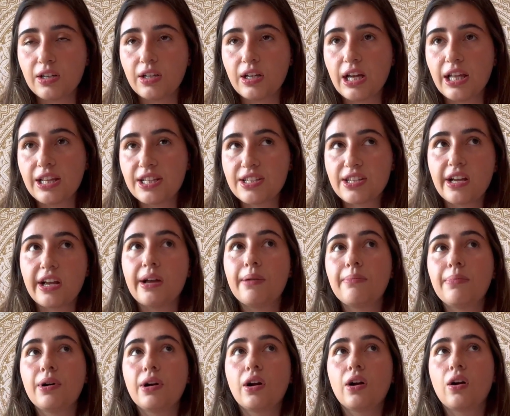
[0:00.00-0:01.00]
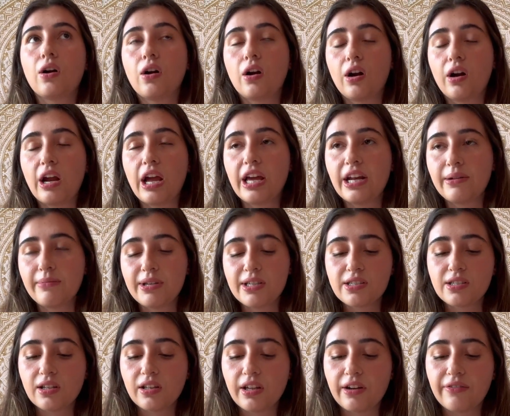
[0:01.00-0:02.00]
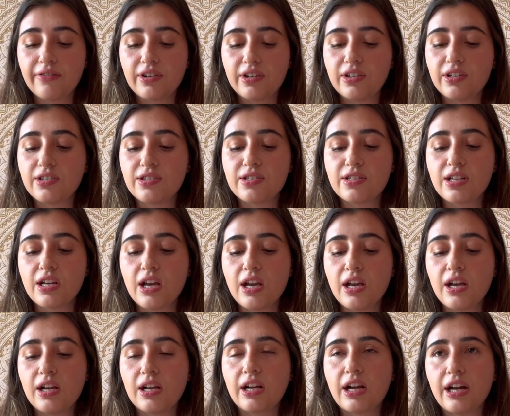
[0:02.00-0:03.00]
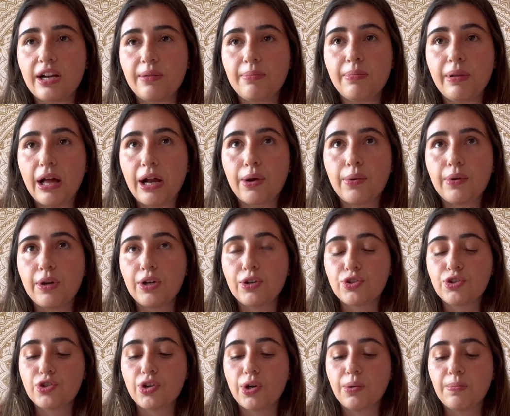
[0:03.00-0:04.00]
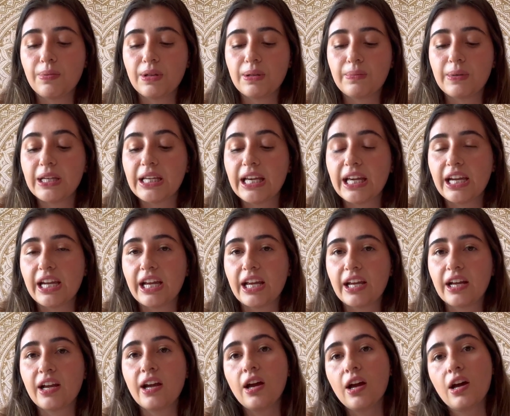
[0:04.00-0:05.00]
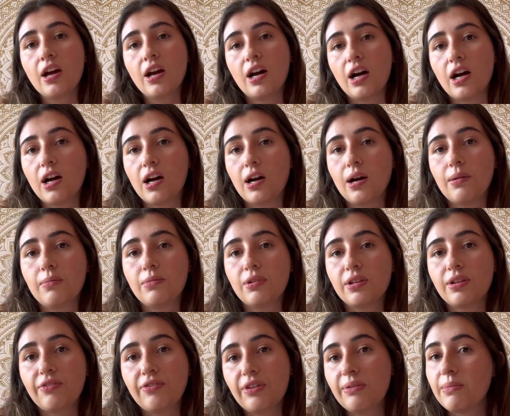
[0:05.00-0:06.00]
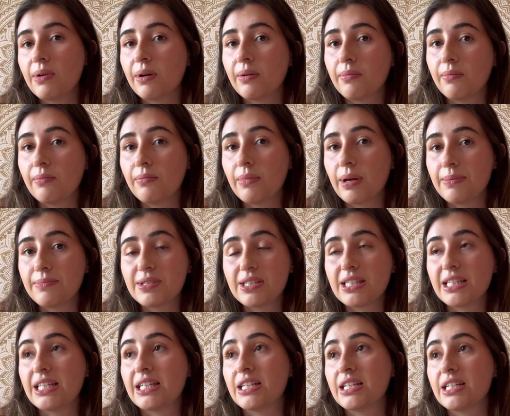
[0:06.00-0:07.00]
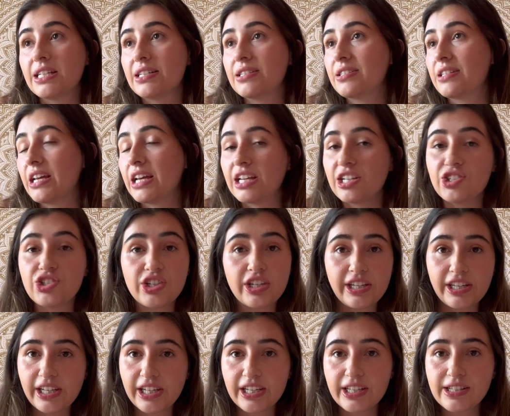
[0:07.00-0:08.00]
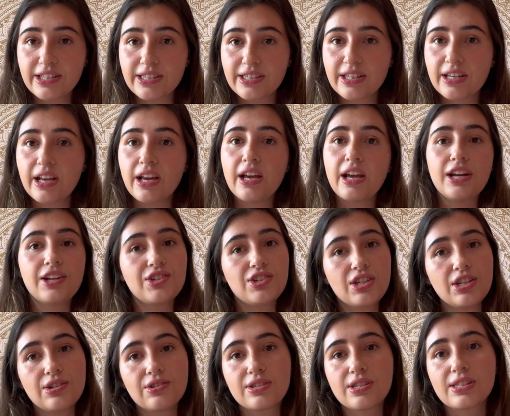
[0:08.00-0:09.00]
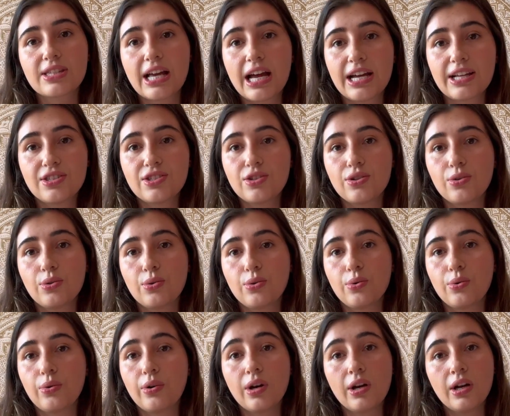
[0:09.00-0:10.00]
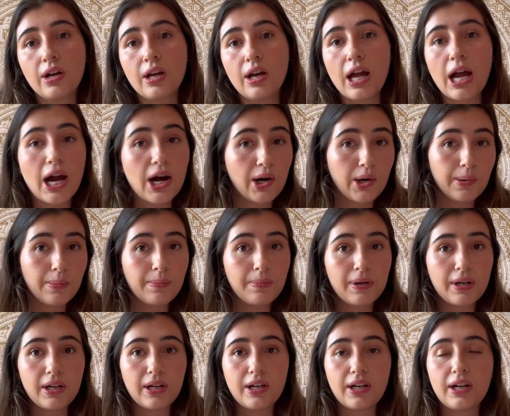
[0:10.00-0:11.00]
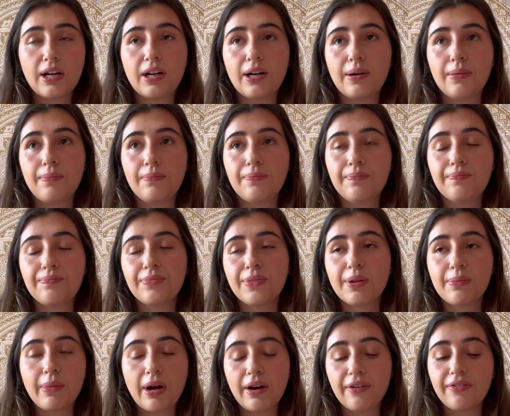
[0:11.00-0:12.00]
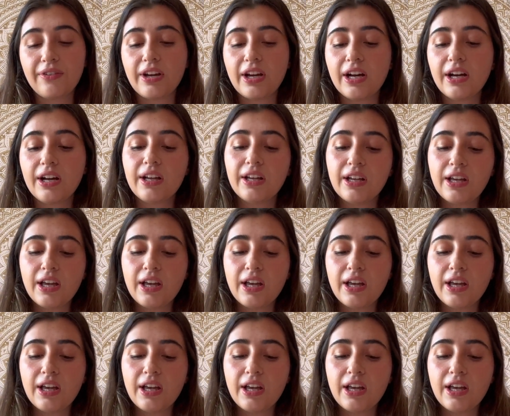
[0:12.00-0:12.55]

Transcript: and the second book are enemies to lovers, kind of Black Widow trope in the beginning. Um, the female MC is a genius and she uses that to help um, the mafia.